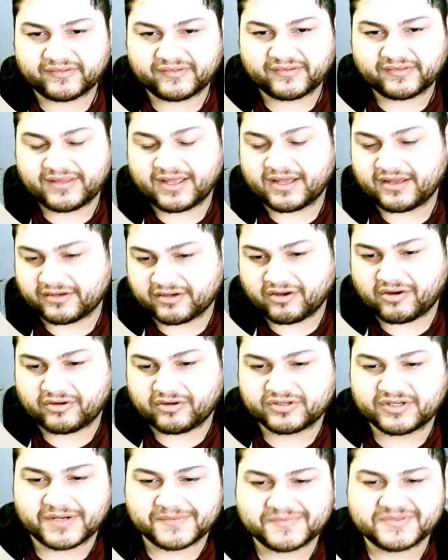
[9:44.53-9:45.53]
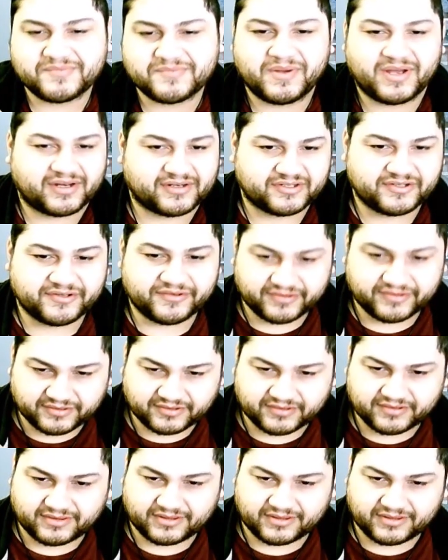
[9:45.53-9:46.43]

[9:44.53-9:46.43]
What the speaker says: And that all comes back to